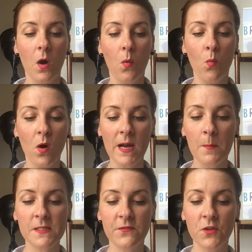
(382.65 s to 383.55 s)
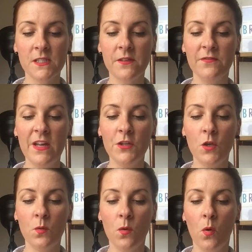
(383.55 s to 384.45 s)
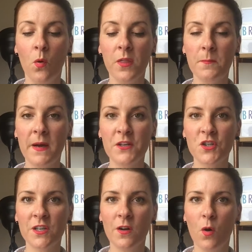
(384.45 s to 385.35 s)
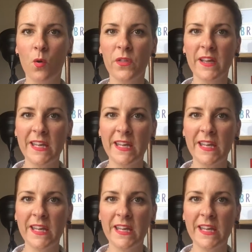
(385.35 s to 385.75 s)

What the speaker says: What comes first, the venue or the budget or the